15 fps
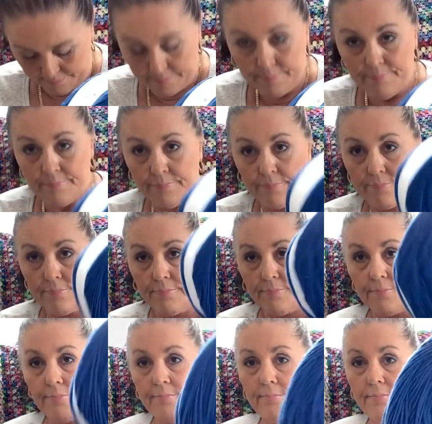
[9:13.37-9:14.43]

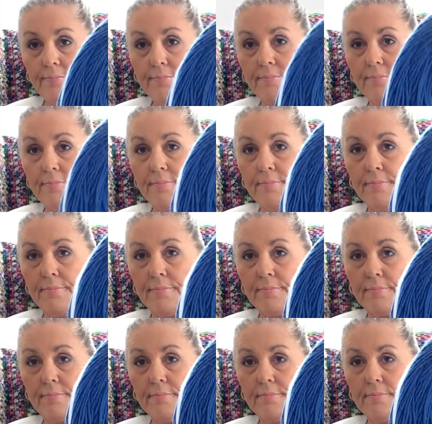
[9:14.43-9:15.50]

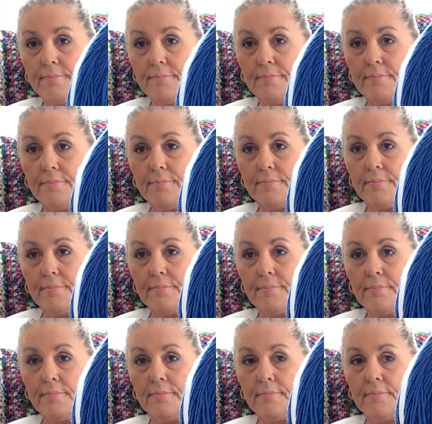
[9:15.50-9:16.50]
(silence)